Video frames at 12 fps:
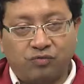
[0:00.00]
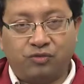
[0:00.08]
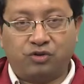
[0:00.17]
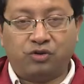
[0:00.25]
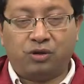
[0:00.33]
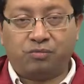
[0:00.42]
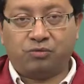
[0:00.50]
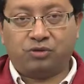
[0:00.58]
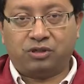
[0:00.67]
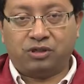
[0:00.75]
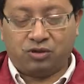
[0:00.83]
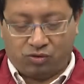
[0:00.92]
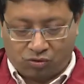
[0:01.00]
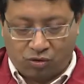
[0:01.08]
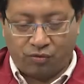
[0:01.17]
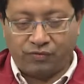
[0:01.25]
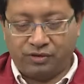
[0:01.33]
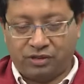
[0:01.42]
on which you have proceeded. So,
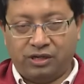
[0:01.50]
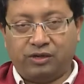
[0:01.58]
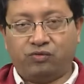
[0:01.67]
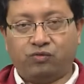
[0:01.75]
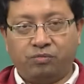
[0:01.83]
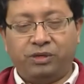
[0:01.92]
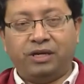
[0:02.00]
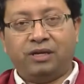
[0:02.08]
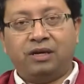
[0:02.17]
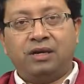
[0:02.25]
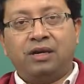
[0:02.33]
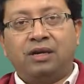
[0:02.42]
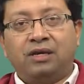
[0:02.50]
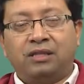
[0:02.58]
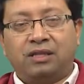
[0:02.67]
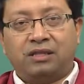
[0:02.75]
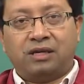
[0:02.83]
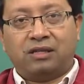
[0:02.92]
obviously it would mean
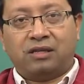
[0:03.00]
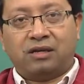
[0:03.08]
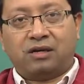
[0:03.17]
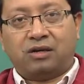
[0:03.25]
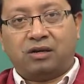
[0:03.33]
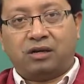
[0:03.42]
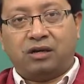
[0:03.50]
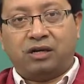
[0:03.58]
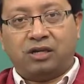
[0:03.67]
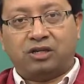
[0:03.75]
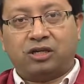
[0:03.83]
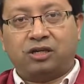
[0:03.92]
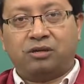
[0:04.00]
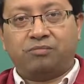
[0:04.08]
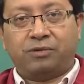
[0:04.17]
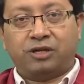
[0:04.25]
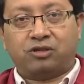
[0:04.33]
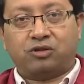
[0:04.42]
that the
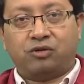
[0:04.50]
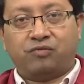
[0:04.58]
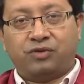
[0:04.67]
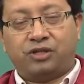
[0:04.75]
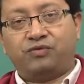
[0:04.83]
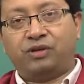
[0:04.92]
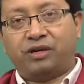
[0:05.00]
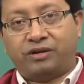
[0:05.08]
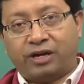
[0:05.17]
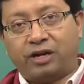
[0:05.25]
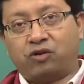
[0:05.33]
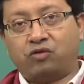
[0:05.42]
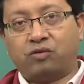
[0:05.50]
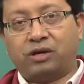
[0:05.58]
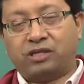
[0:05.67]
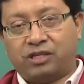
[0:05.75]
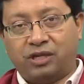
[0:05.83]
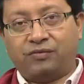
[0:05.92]
condition based on which we are trying to
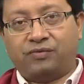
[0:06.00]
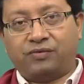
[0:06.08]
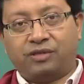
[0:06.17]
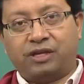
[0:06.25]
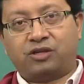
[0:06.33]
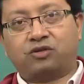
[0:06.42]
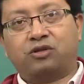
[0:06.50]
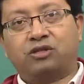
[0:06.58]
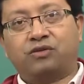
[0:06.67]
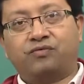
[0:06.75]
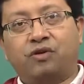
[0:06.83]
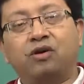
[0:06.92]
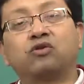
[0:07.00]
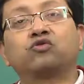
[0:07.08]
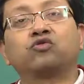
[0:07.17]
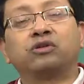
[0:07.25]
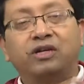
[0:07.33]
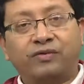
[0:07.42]
achieve the exclusive OR
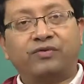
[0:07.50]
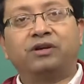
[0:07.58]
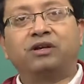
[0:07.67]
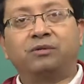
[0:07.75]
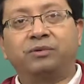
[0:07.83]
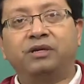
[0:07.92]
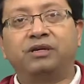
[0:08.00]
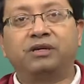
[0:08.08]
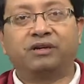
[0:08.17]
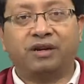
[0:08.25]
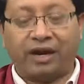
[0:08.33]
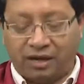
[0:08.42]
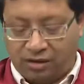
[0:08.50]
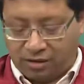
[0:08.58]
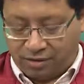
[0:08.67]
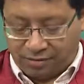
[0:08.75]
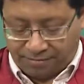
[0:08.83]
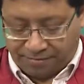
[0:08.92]
should definitely be right.
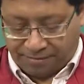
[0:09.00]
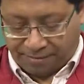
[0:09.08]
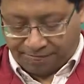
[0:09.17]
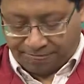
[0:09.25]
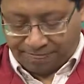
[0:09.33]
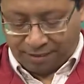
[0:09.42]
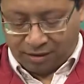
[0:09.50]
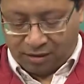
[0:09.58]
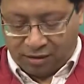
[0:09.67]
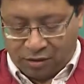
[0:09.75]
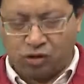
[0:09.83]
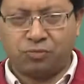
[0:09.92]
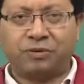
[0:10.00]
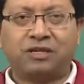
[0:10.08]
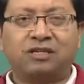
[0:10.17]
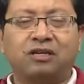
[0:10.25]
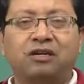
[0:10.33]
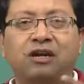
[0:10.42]
This
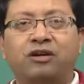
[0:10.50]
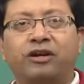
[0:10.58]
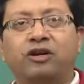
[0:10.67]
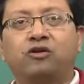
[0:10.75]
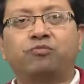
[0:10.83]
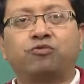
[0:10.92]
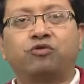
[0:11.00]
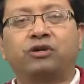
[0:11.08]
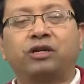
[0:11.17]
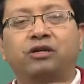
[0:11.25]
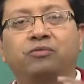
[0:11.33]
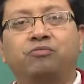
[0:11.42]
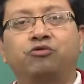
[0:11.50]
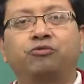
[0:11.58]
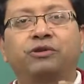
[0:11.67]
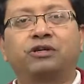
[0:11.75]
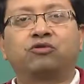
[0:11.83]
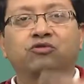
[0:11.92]
basically you are trying to prove it
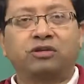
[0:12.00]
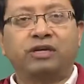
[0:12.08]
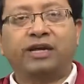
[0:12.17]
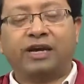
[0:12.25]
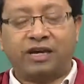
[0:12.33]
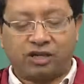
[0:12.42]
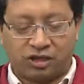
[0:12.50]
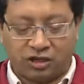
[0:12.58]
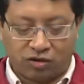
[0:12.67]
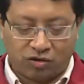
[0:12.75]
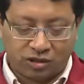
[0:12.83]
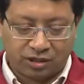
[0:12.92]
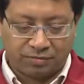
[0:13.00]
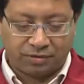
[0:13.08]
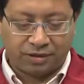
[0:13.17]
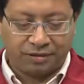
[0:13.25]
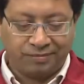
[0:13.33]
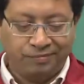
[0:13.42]
through the negation
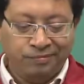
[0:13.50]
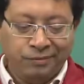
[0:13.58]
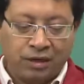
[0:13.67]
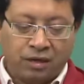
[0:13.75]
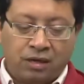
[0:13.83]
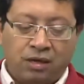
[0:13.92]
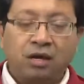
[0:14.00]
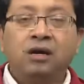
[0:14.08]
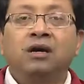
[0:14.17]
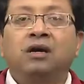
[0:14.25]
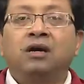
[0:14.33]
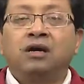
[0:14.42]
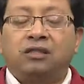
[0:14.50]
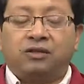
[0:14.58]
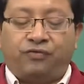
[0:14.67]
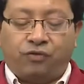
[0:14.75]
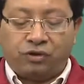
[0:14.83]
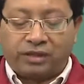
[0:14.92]
concept. The
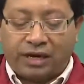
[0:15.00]
fourth